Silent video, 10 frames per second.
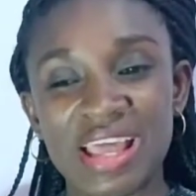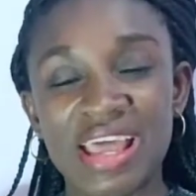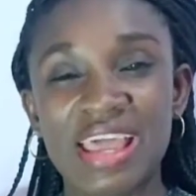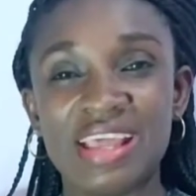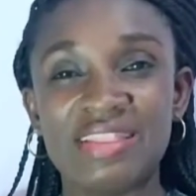
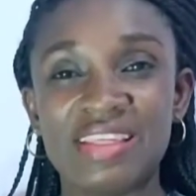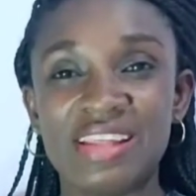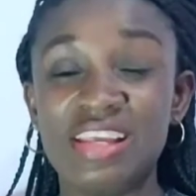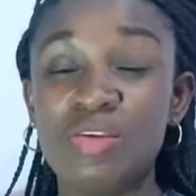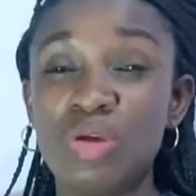
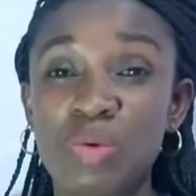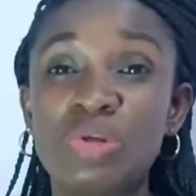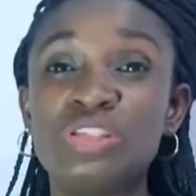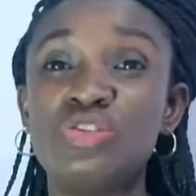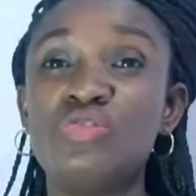thing. He
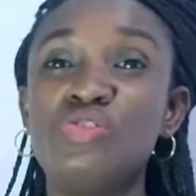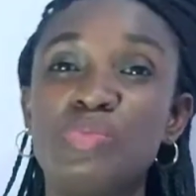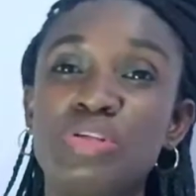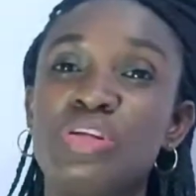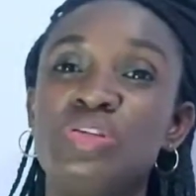was into
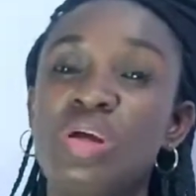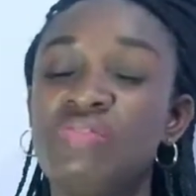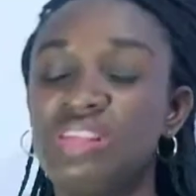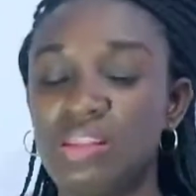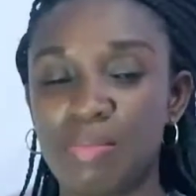football, so he knew
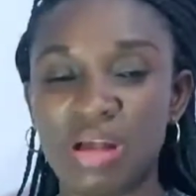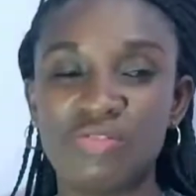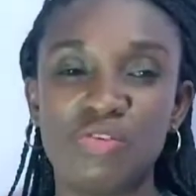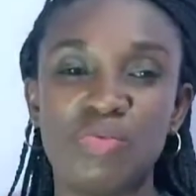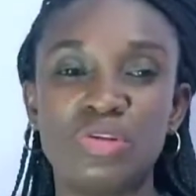everything about
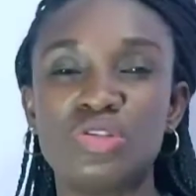football.